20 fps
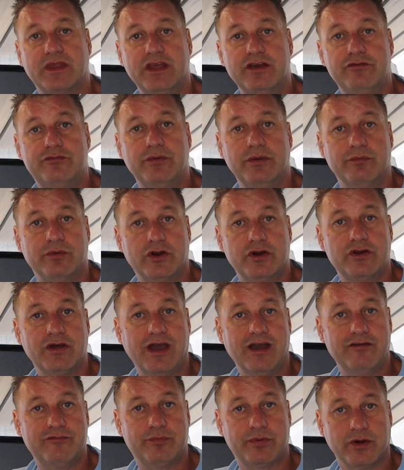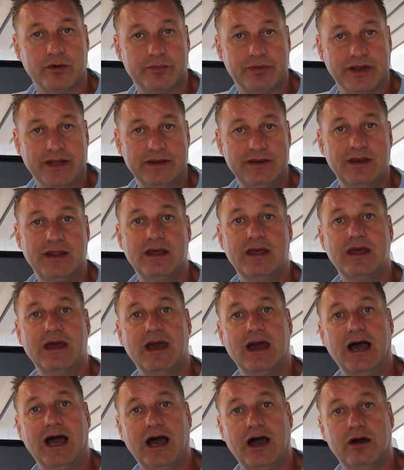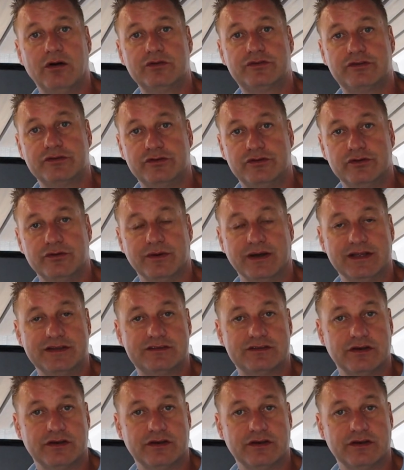if we were to have propane, how to do it.